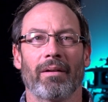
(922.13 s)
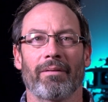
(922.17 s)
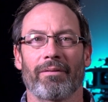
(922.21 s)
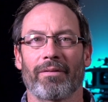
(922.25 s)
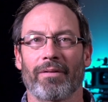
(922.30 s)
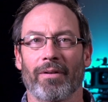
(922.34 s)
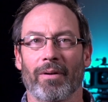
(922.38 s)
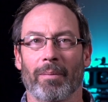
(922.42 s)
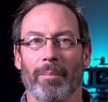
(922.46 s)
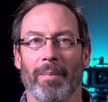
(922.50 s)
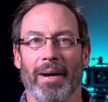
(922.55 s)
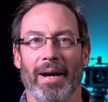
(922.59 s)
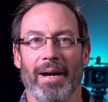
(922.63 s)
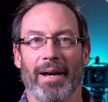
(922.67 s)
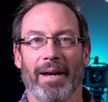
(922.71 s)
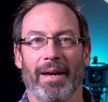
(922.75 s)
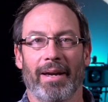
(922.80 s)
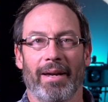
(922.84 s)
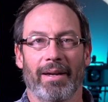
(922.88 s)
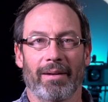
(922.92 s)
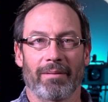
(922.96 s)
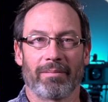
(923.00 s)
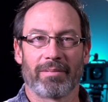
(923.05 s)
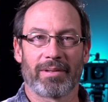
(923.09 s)
for
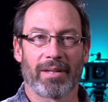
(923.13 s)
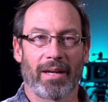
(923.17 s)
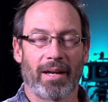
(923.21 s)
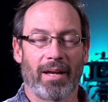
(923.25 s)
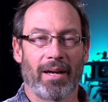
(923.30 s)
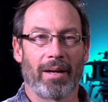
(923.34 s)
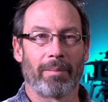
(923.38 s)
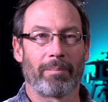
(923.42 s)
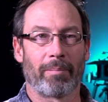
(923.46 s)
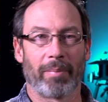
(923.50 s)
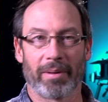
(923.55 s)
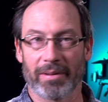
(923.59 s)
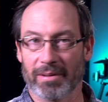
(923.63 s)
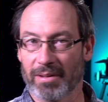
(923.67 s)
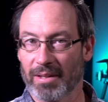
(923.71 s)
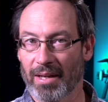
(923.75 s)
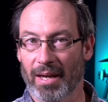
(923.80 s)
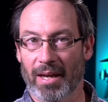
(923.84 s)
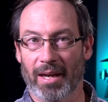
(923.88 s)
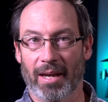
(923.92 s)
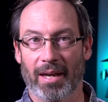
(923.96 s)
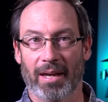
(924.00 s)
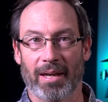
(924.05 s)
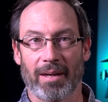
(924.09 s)
my setup, but
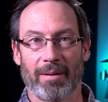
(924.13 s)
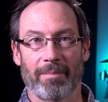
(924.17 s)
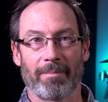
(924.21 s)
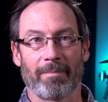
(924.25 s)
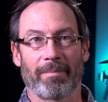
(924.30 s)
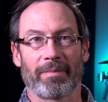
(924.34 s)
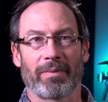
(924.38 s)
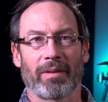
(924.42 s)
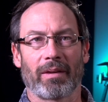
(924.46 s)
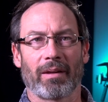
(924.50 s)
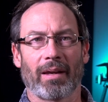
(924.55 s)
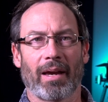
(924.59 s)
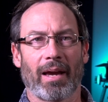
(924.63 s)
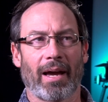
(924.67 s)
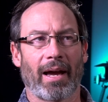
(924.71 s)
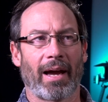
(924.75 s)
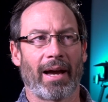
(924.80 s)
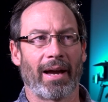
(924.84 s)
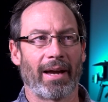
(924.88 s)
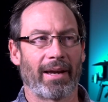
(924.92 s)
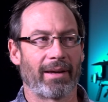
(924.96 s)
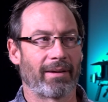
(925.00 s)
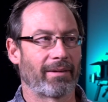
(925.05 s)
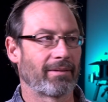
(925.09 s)
say
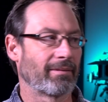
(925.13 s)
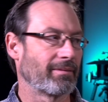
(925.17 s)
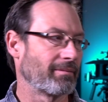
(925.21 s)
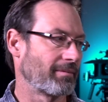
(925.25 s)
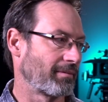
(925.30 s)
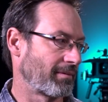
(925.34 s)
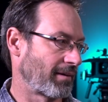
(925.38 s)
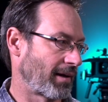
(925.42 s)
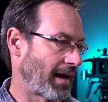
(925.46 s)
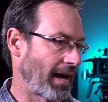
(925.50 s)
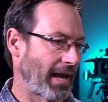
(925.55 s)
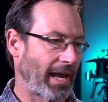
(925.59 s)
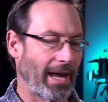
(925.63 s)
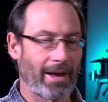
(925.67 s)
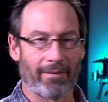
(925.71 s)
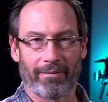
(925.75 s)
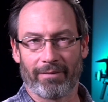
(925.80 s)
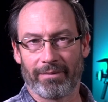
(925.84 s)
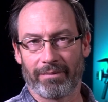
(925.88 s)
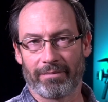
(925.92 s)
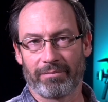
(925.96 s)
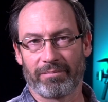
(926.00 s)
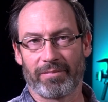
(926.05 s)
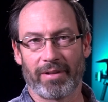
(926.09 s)
I
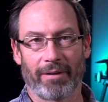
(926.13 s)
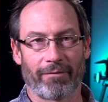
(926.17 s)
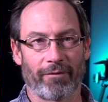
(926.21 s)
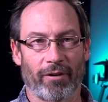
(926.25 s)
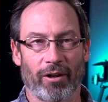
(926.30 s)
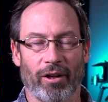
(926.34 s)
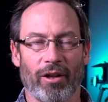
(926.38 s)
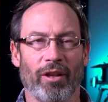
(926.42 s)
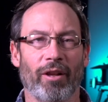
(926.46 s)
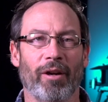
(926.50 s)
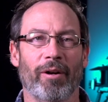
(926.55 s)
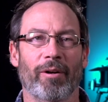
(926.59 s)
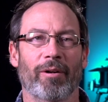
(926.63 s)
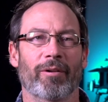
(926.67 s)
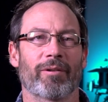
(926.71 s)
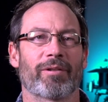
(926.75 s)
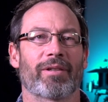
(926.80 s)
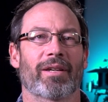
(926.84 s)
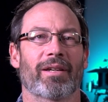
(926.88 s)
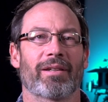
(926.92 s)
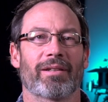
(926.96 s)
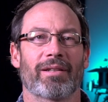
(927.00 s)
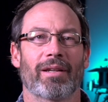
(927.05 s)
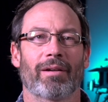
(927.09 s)
have different
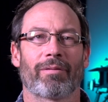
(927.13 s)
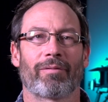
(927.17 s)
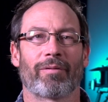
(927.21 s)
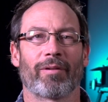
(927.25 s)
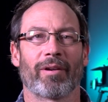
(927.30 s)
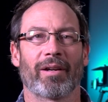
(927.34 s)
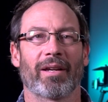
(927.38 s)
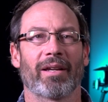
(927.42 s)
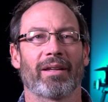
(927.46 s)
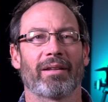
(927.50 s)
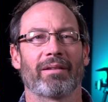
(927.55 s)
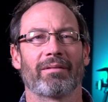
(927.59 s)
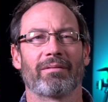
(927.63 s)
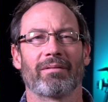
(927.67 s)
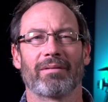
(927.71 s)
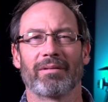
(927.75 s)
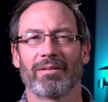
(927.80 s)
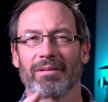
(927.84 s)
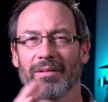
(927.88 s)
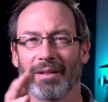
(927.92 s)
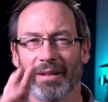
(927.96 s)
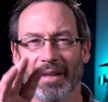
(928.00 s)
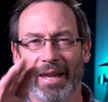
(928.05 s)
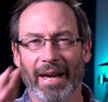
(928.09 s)
clothes and different
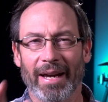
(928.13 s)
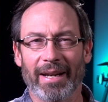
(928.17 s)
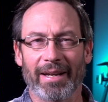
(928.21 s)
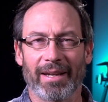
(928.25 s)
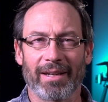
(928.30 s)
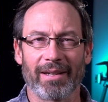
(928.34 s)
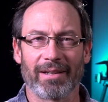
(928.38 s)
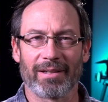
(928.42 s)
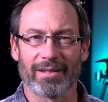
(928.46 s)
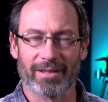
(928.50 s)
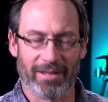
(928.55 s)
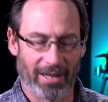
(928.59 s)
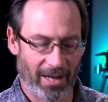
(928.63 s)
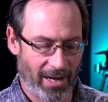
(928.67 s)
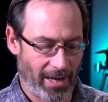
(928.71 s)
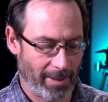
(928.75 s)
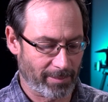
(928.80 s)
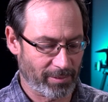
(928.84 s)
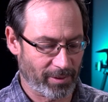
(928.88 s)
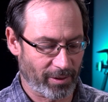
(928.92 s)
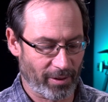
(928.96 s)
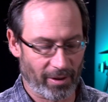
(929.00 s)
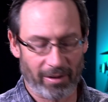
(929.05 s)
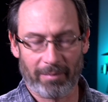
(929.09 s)
lighting
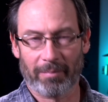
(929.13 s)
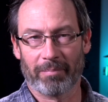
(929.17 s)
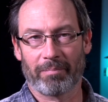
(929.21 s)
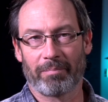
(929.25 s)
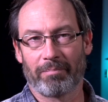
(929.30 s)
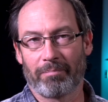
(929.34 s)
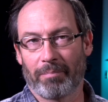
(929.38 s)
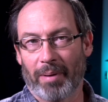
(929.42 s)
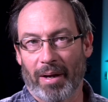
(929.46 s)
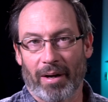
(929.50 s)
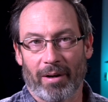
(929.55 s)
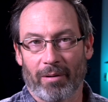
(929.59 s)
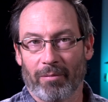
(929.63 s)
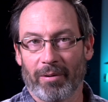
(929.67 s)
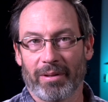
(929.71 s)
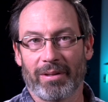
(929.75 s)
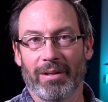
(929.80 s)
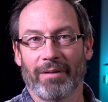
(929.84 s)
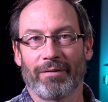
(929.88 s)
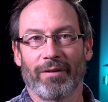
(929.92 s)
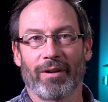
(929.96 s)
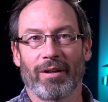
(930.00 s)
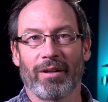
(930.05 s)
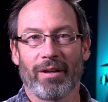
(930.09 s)
setups look better with
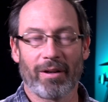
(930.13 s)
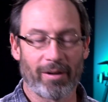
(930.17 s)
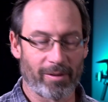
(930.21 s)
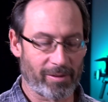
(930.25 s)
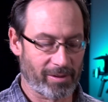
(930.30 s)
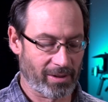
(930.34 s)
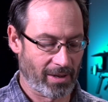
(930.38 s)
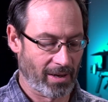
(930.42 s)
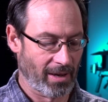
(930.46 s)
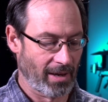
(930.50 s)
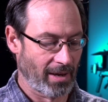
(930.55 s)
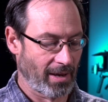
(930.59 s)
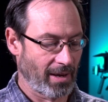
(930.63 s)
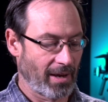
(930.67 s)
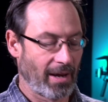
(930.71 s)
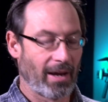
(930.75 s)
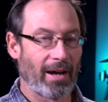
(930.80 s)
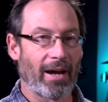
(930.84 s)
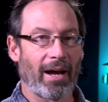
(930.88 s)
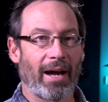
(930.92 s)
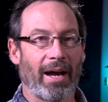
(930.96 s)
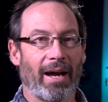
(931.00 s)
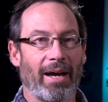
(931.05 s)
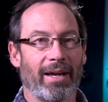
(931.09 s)
different clothes.
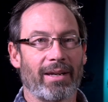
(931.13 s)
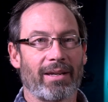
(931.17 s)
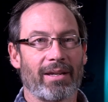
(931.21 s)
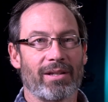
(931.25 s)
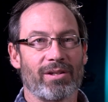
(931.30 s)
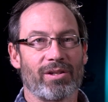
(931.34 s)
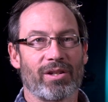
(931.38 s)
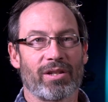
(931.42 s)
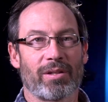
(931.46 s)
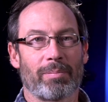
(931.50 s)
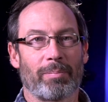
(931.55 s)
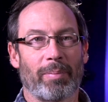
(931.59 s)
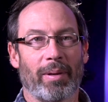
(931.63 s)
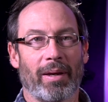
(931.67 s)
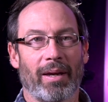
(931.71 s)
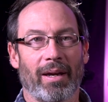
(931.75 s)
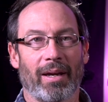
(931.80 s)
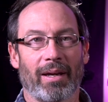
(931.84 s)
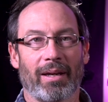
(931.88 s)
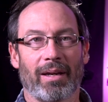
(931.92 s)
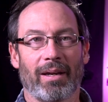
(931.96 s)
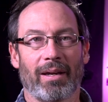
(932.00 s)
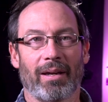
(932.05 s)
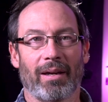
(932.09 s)
I can just
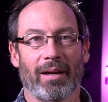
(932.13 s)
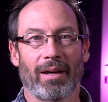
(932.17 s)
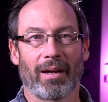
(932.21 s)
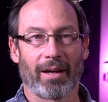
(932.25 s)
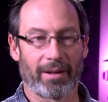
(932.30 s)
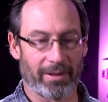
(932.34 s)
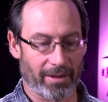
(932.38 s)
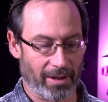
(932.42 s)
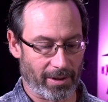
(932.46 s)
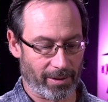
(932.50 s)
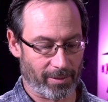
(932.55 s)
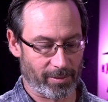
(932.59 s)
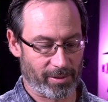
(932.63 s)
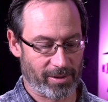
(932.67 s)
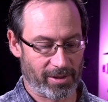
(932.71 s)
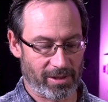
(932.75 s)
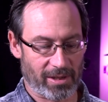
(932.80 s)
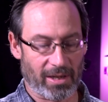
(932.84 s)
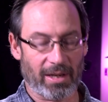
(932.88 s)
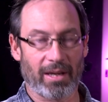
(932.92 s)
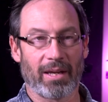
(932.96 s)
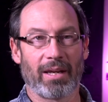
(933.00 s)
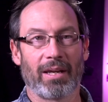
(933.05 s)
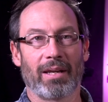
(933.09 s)
pick another
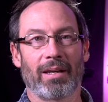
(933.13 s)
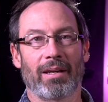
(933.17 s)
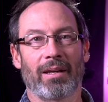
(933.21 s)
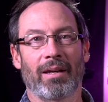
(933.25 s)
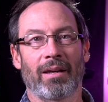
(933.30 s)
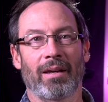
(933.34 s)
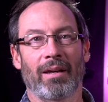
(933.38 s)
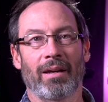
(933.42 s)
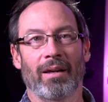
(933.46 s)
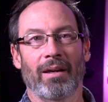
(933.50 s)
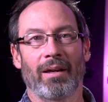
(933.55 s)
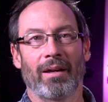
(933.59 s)
scene